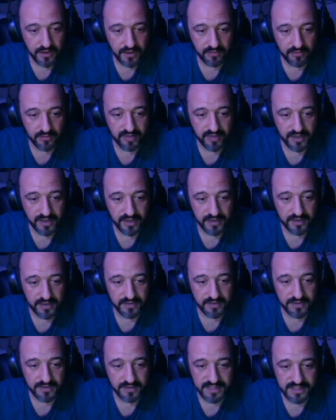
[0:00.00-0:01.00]

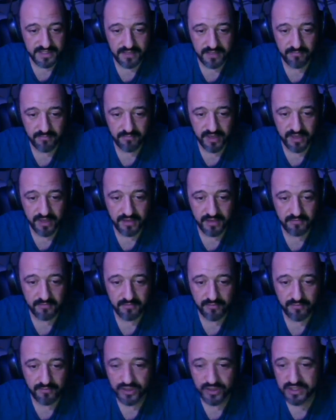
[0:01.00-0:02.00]
by
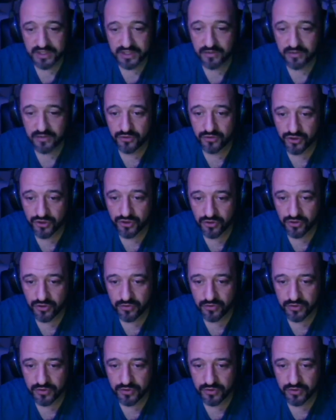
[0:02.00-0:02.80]
pressing Control,